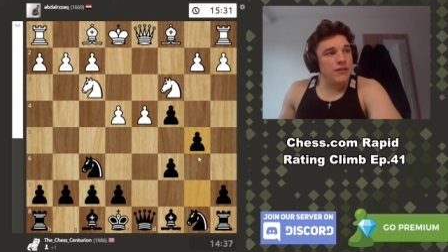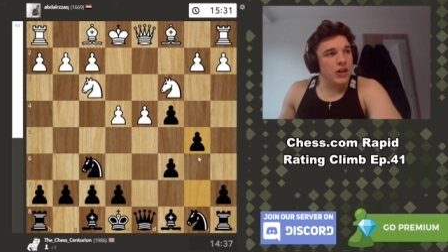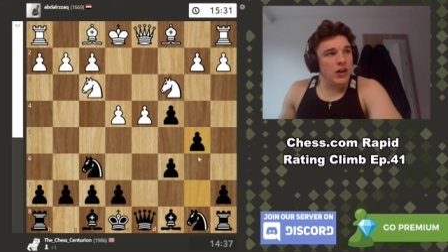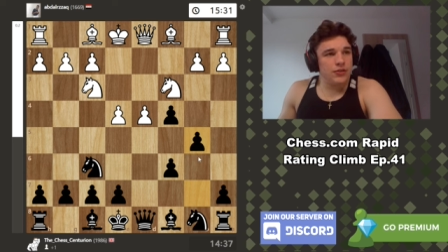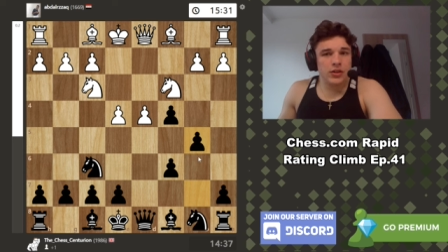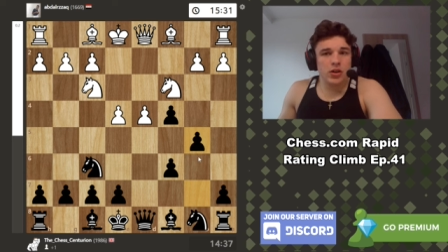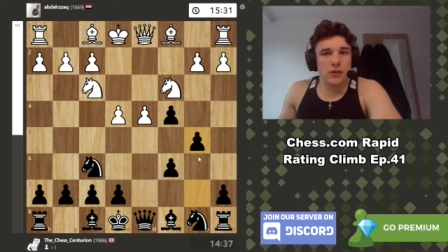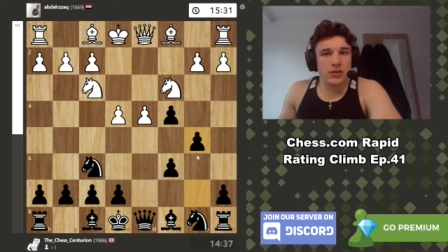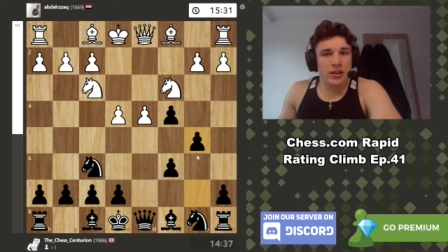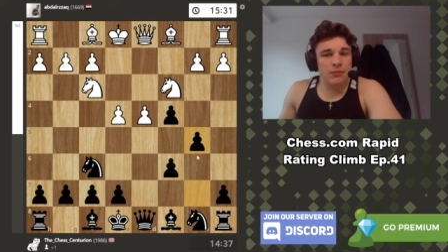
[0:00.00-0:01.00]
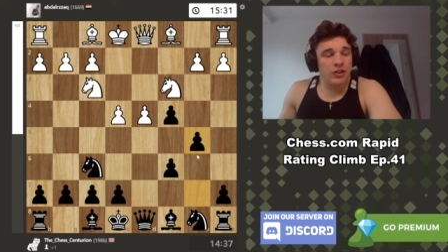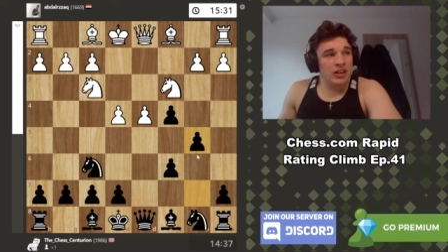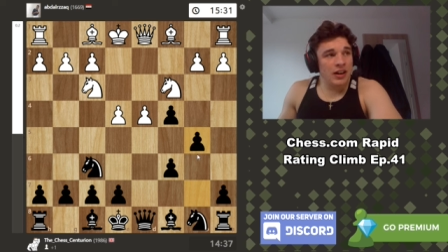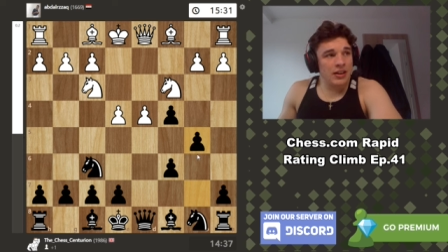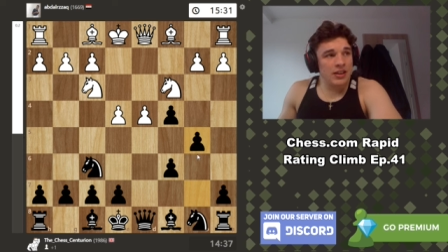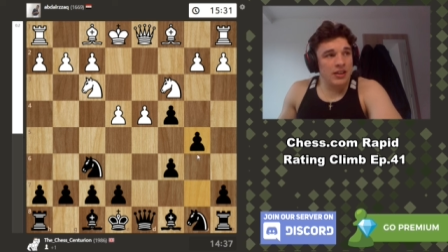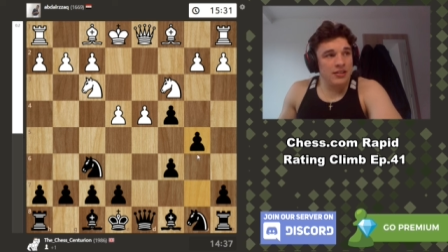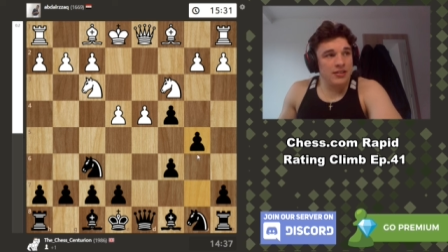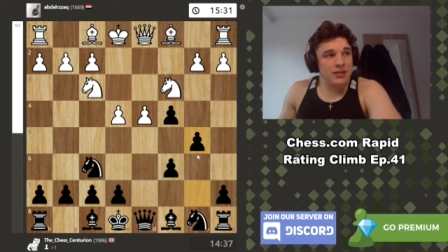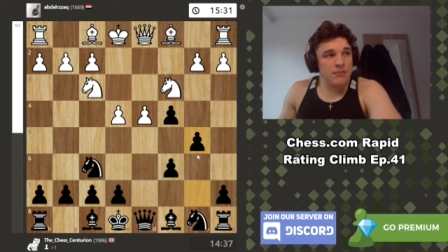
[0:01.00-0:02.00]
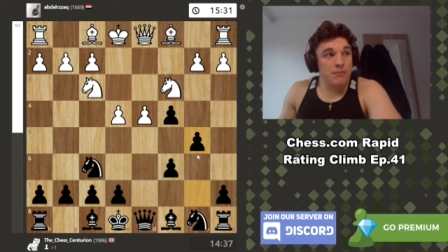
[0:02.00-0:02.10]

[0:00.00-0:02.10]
enough to go for something like this.